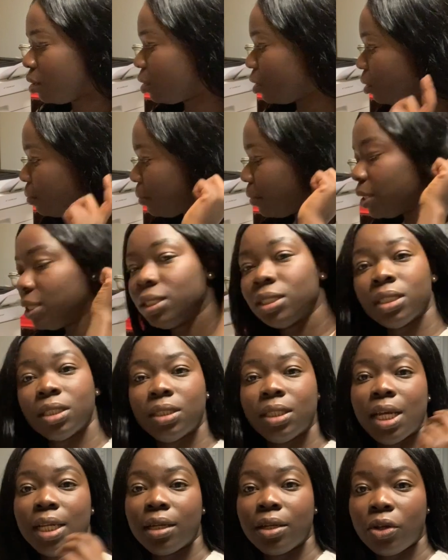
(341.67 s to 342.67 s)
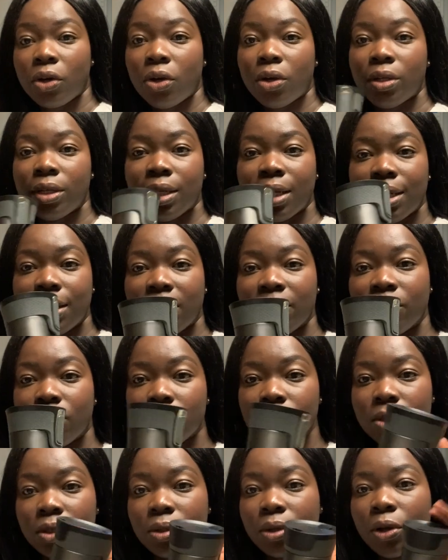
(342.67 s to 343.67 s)
The printer's turning on and I've
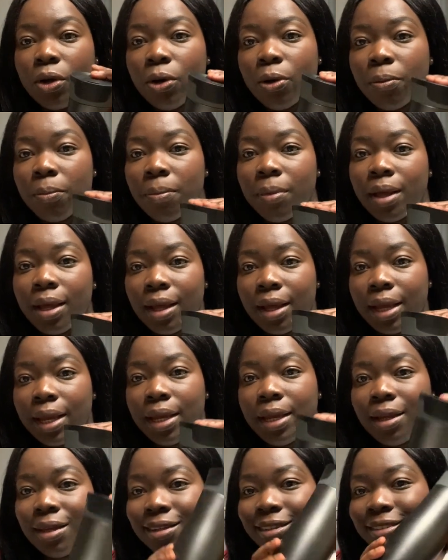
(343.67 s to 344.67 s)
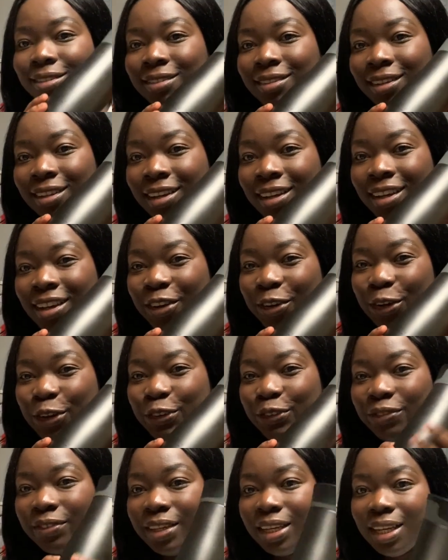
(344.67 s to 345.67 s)
also got my
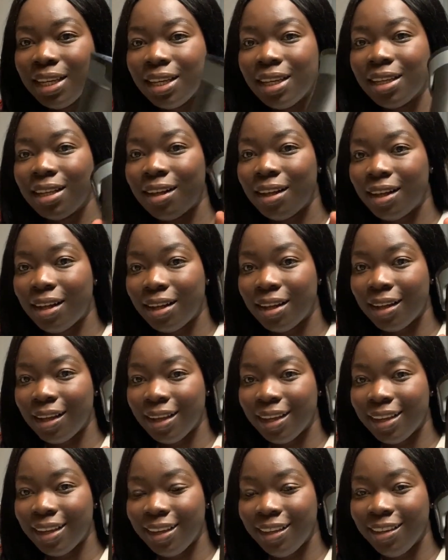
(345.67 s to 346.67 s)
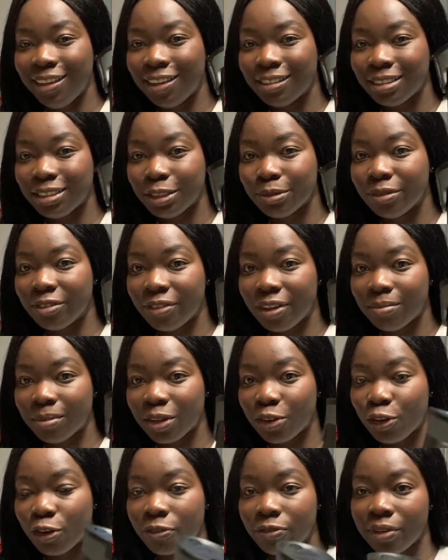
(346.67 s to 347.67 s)
coffee. I can't do without my
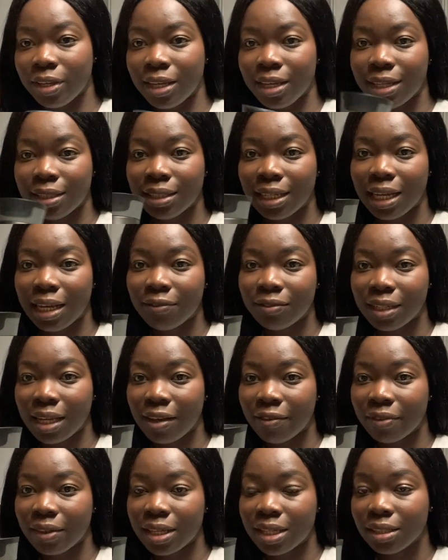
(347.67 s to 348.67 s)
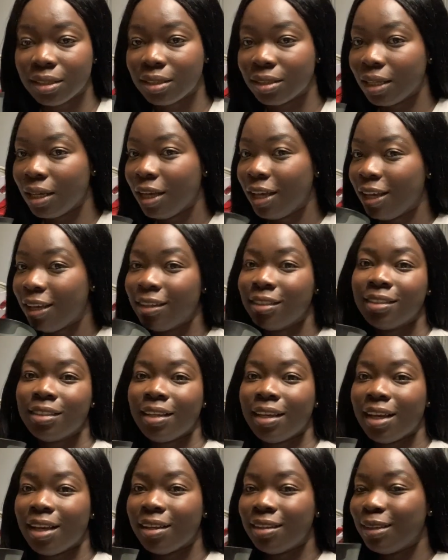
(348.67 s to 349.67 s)
coffee and I have to have this. So
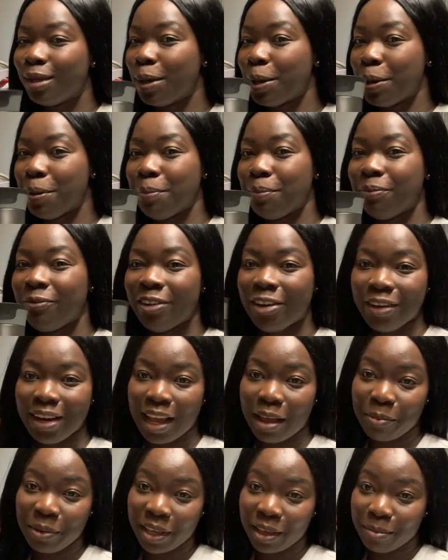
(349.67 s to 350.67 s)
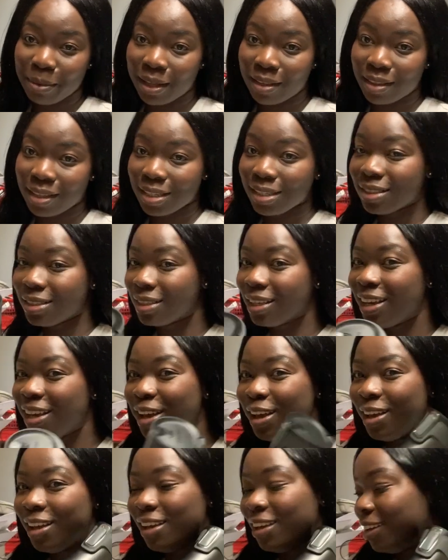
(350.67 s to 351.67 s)
yeah, I'm very happy about this.
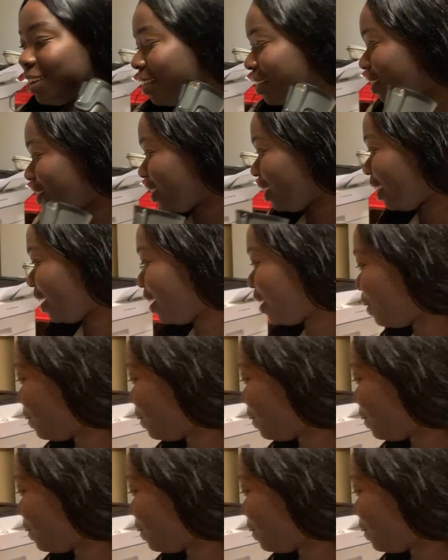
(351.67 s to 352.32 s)
Yeah.